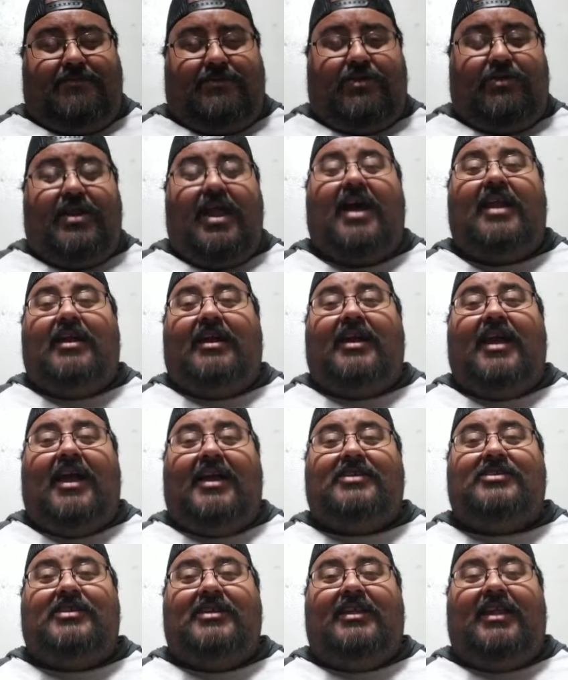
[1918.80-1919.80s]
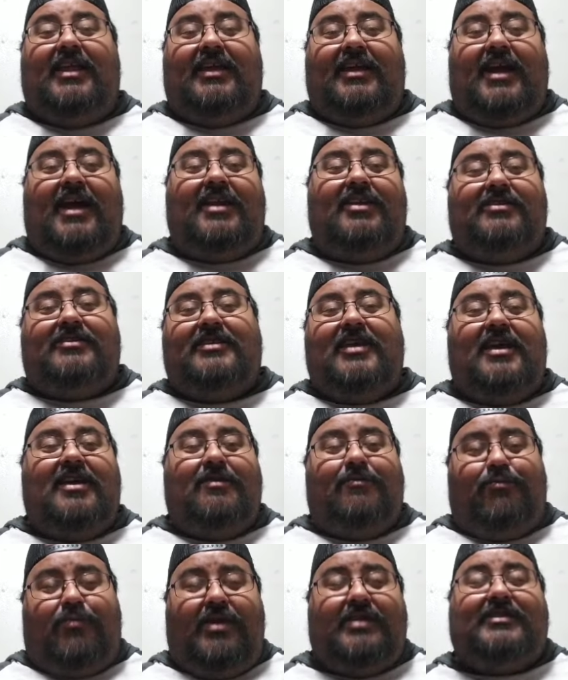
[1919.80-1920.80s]
they're not uh, actually like kind of
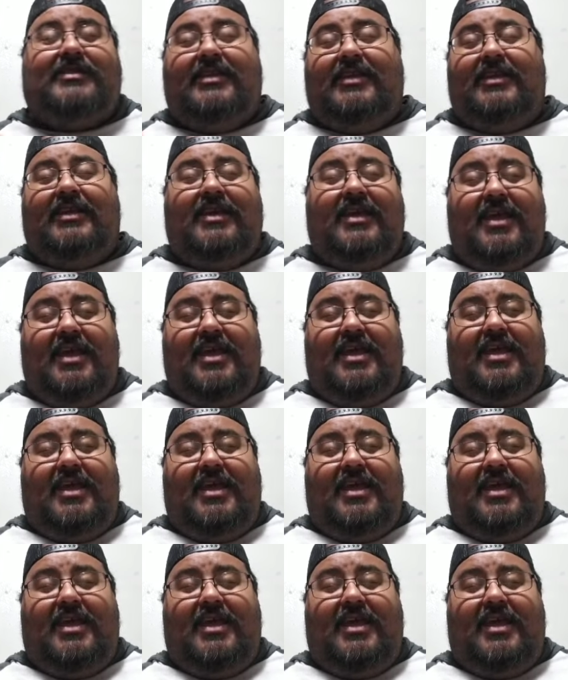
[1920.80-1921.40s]
say wrestling